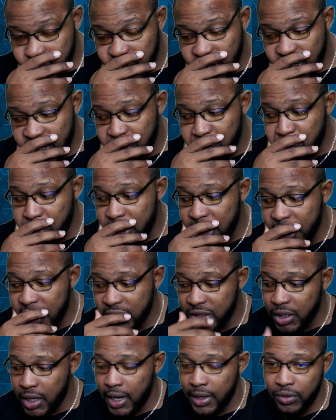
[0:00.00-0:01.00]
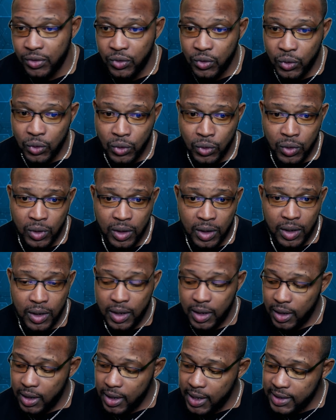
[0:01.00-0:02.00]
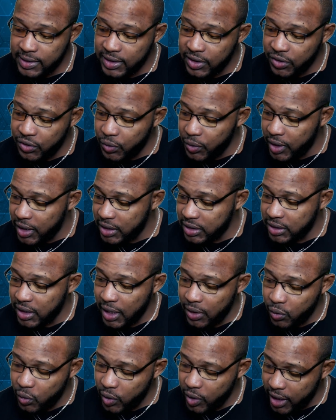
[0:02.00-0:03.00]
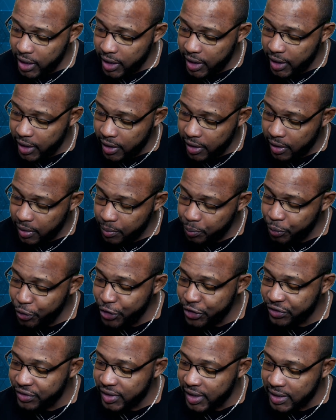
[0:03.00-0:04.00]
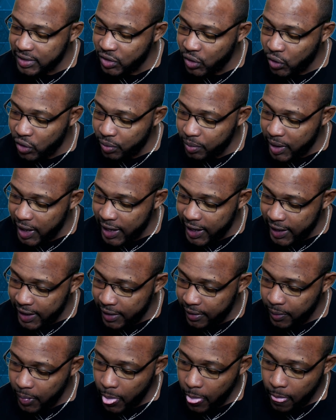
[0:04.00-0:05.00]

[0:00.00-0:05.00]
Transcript: in relation to a situation where prisoners out by